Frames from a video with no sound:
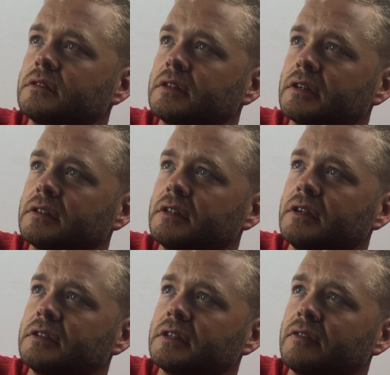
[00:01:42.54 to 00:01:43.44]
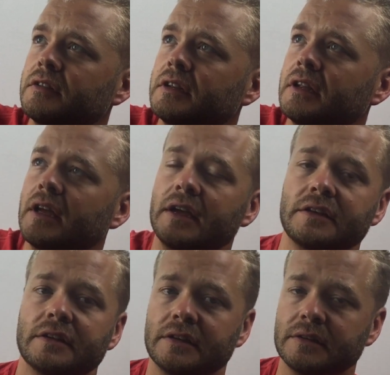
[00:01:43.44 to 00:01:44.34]
16, 17,
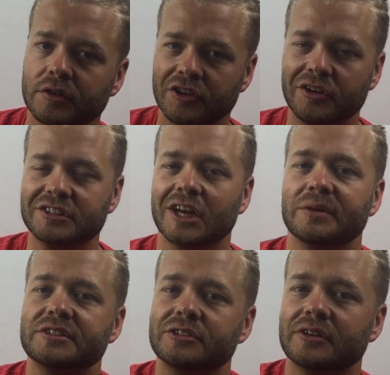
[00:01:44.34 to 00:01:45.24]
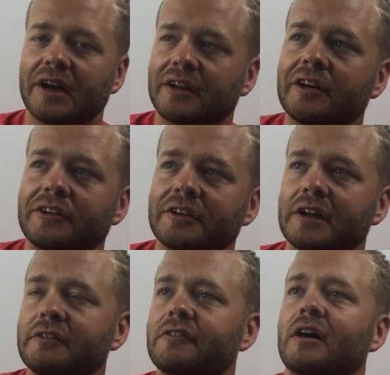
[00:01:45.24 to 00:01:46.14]
18. Notice how we still got
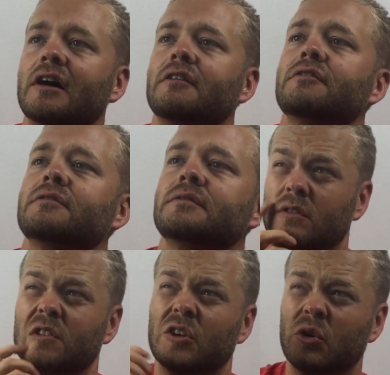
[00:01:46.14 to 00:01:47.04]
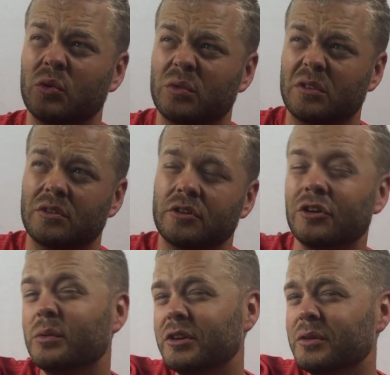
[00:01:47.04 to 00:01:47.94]
185. So could
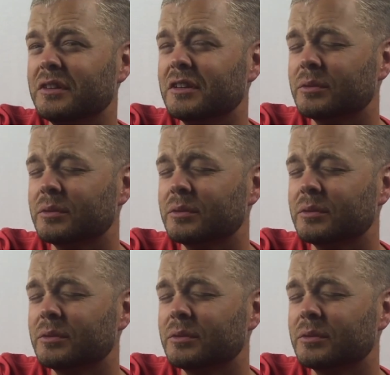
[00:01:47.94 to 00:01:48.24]
we do it this